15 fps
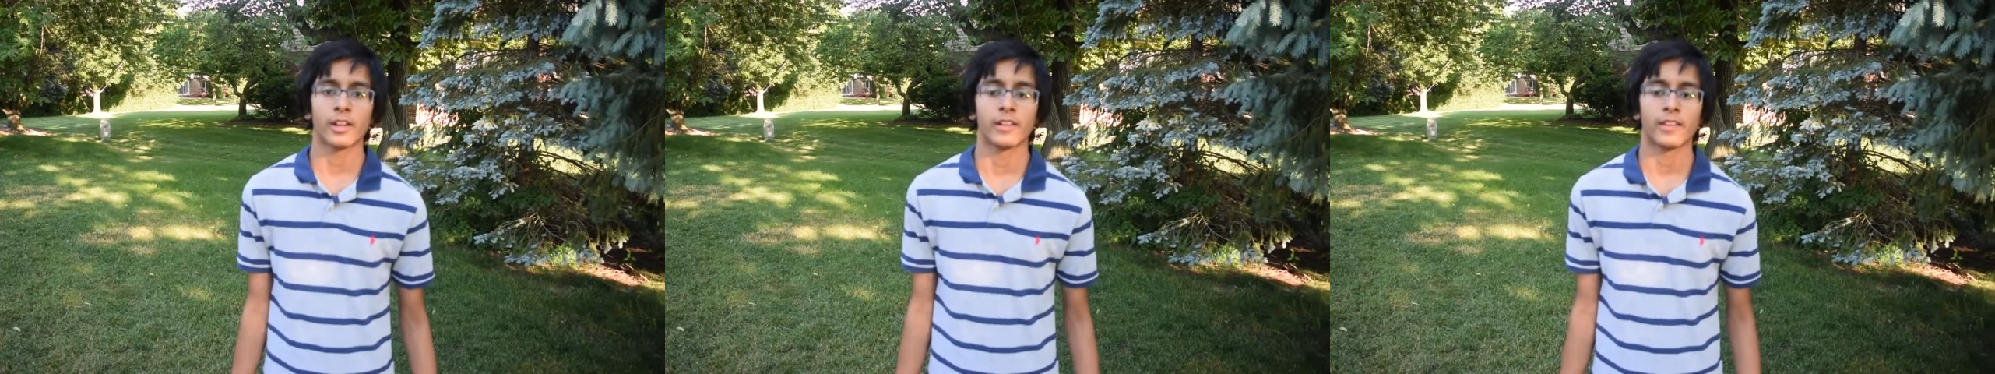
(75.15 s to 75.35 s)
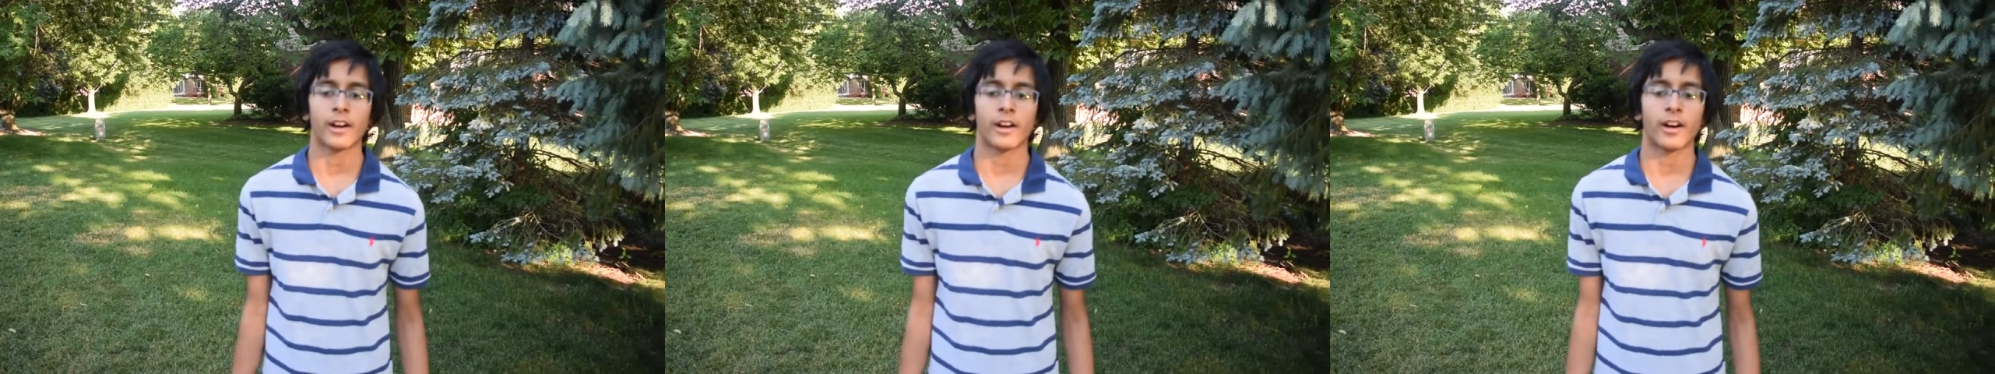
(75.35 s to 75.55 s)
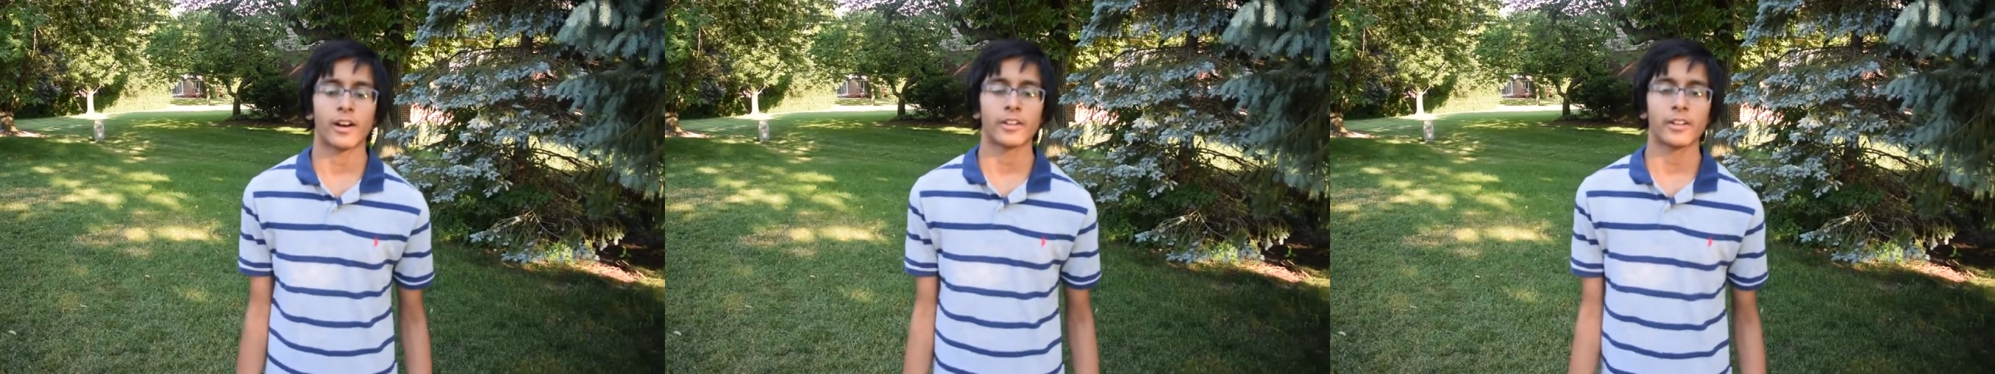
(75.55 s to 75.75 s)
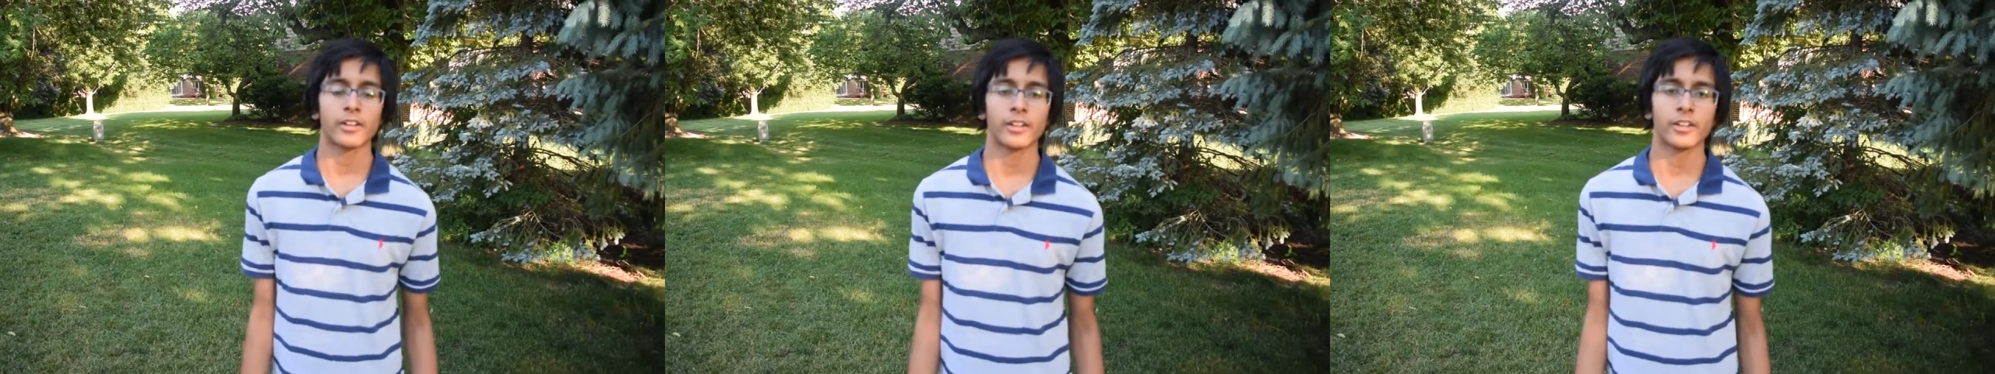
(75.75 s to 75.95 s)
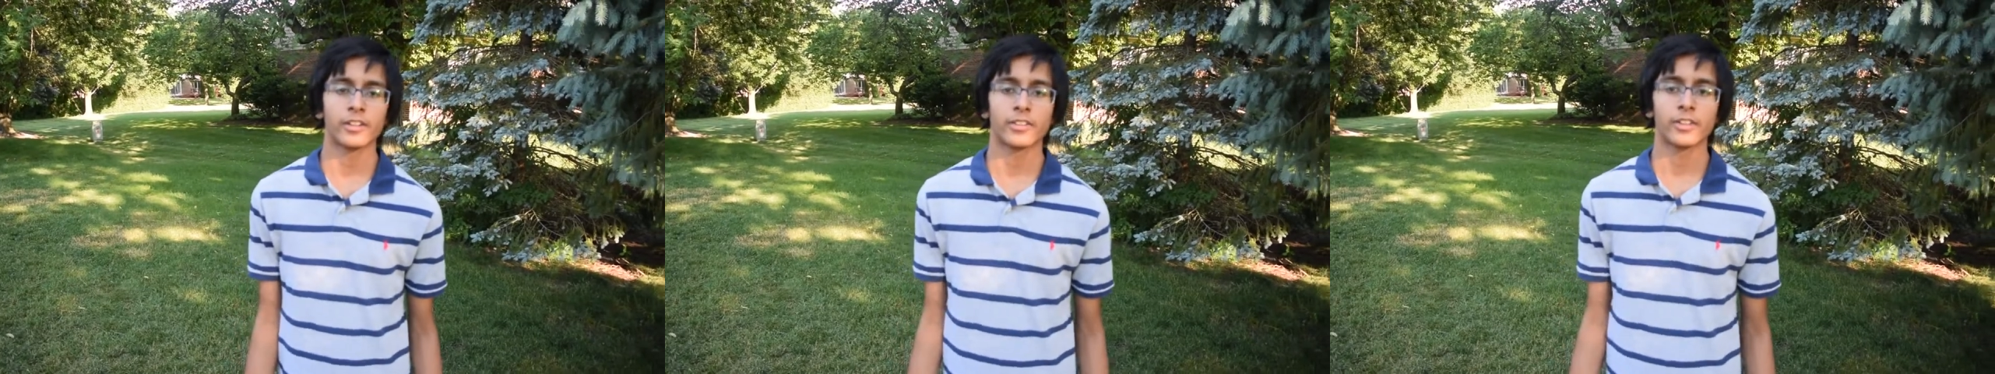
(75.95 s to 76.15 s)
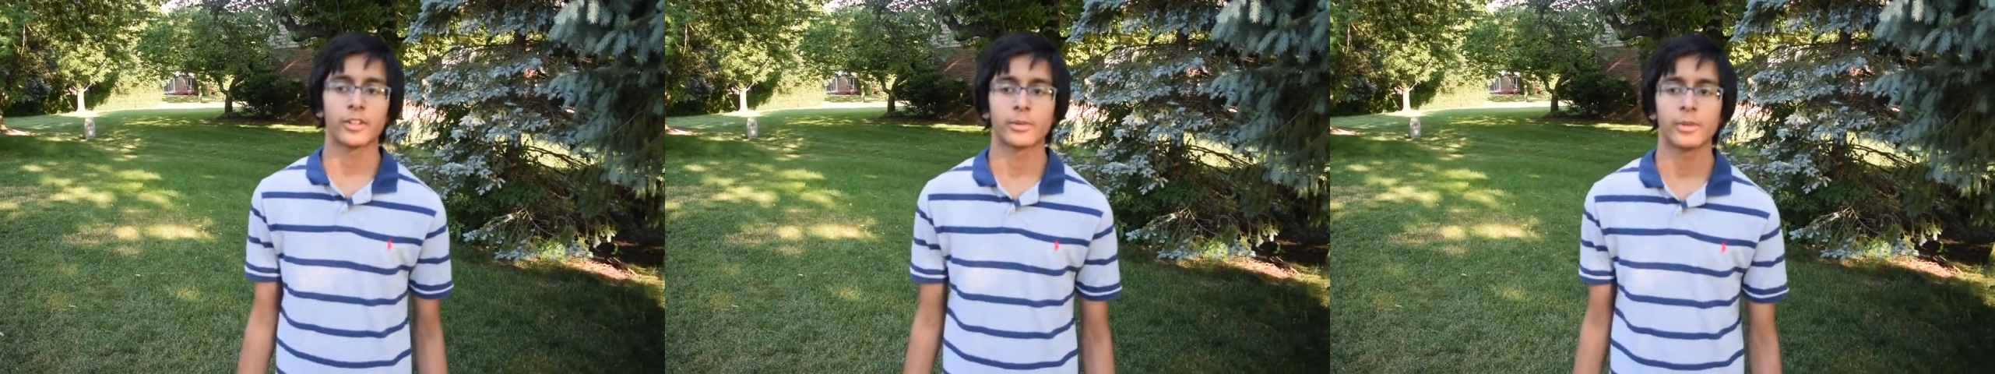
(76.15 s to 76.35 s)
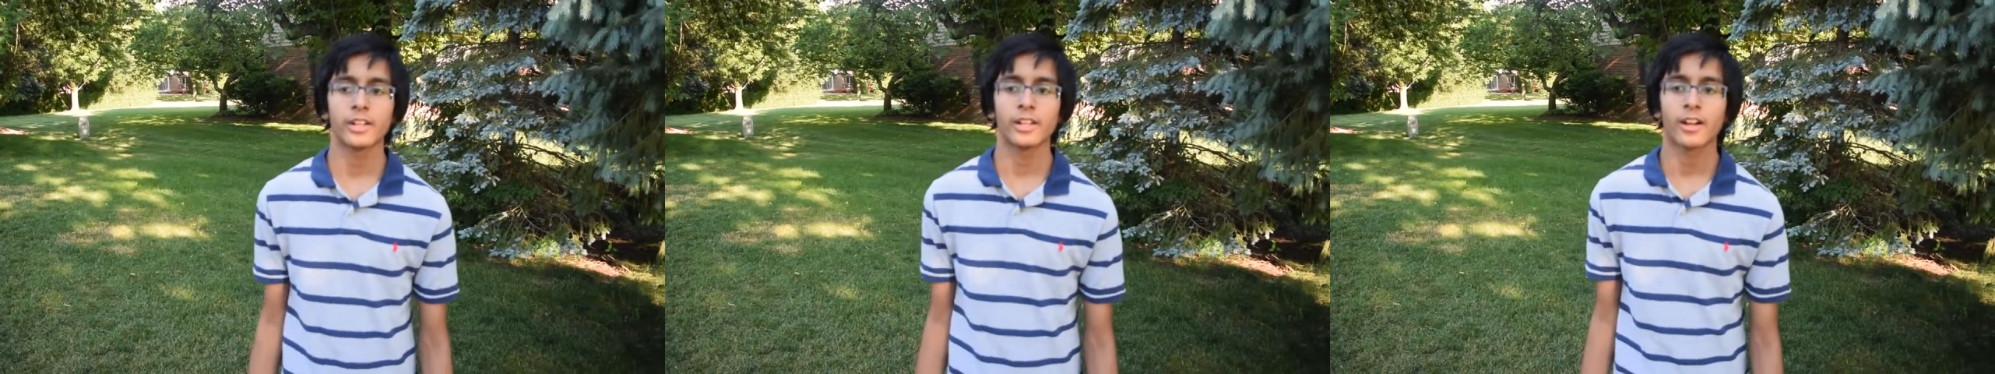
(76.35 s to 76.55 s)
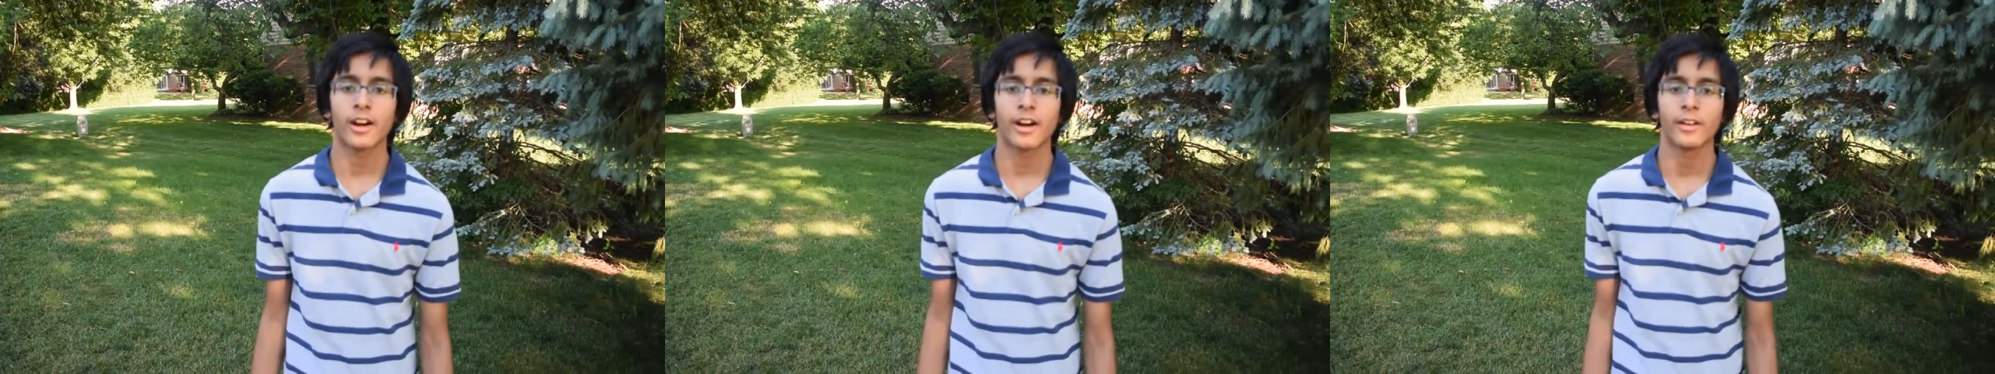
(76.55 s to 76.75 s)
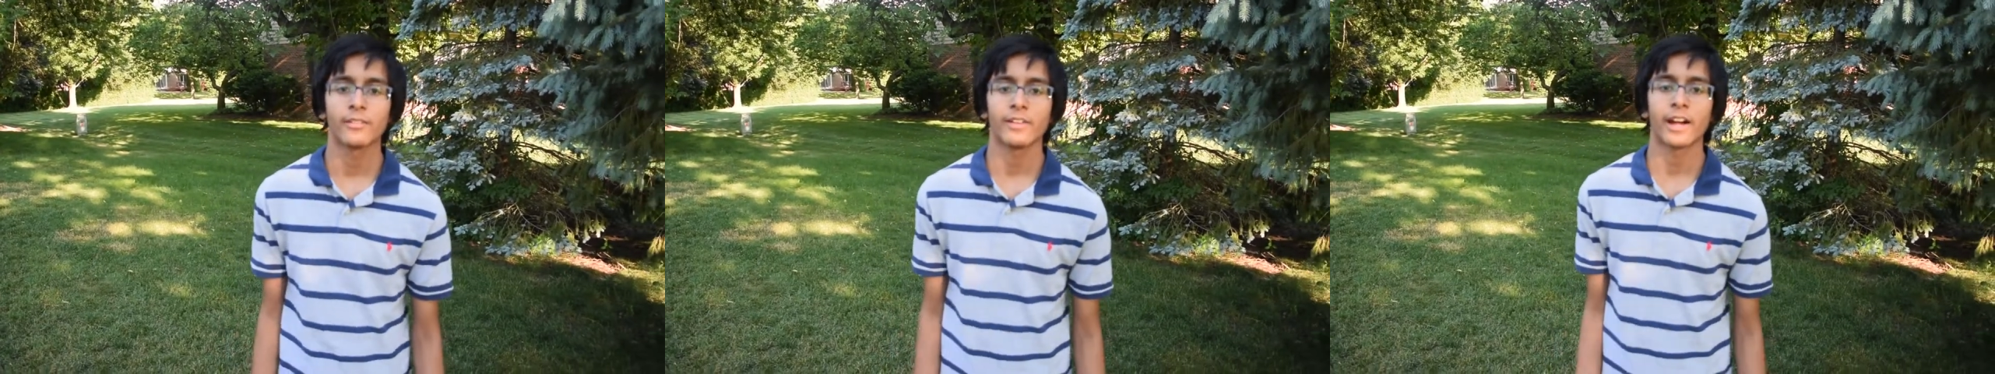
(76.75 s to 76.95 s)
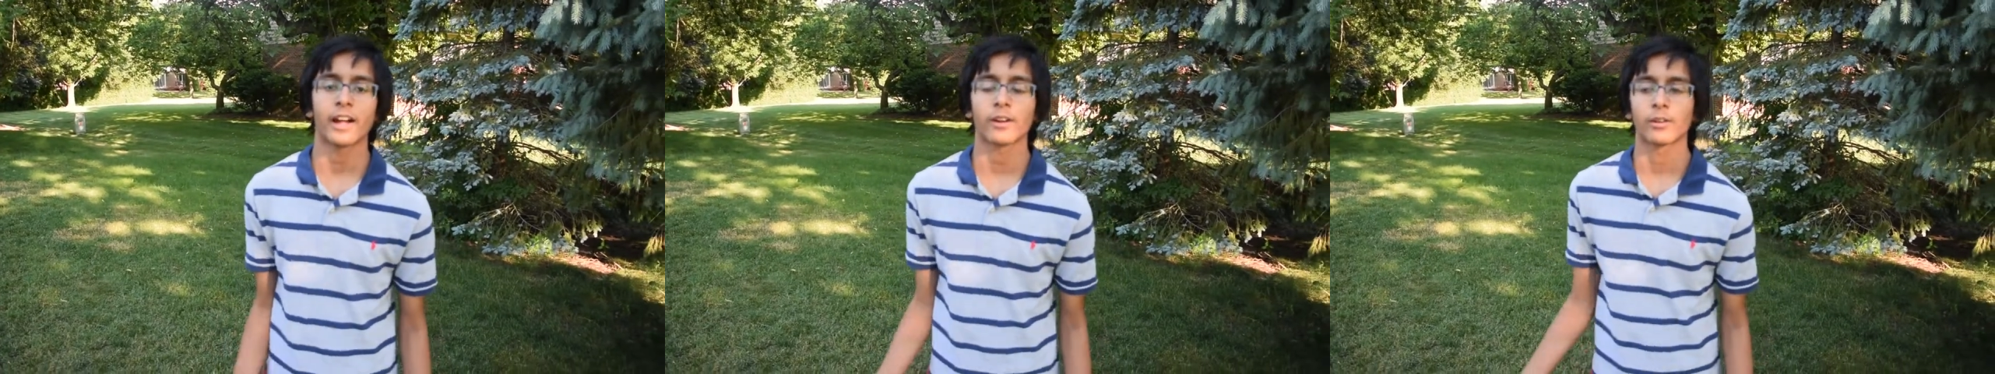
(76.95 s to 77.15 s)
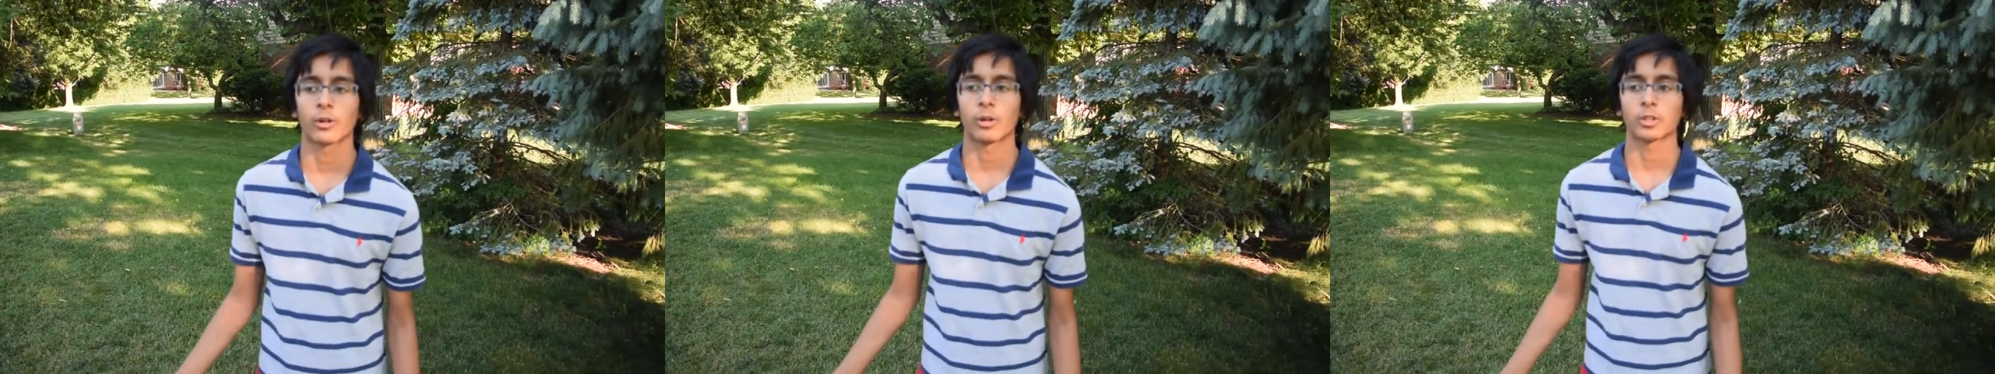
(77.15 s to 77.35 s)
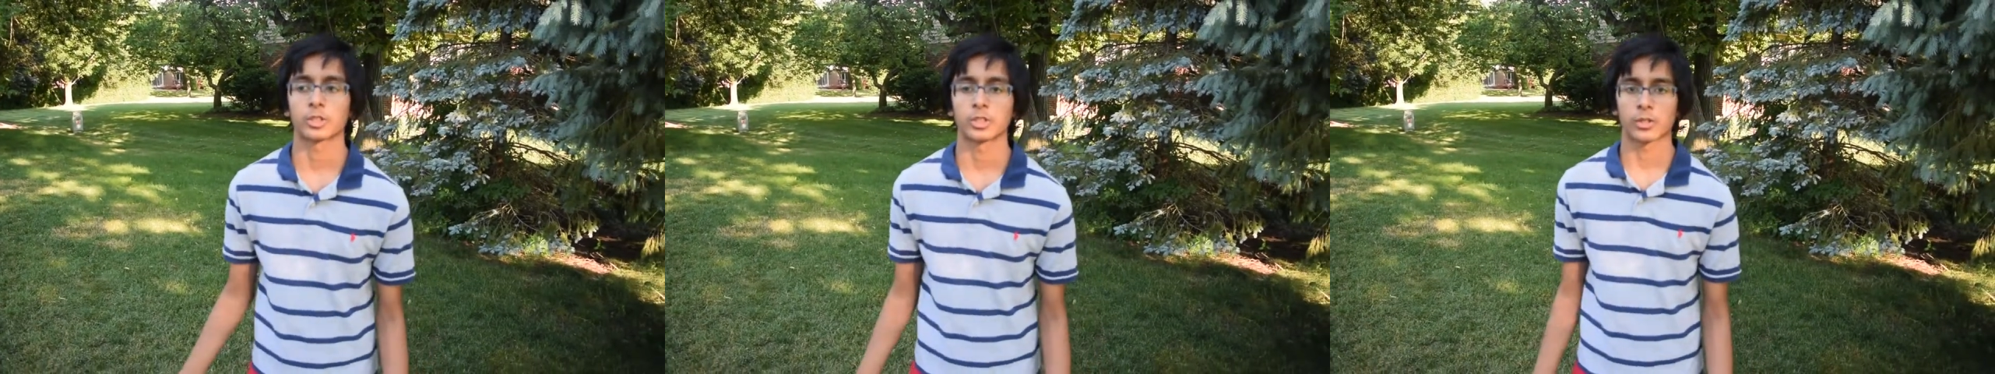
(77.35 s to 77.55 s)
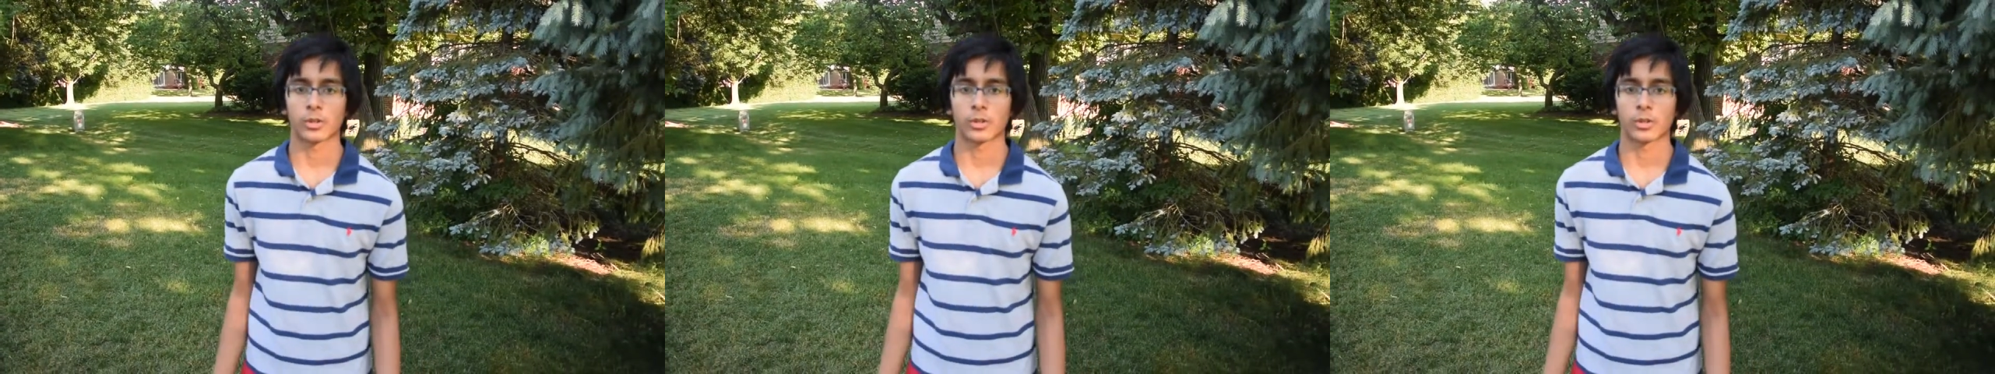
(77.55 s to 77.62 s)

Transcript: that honored the Greek god of agriculture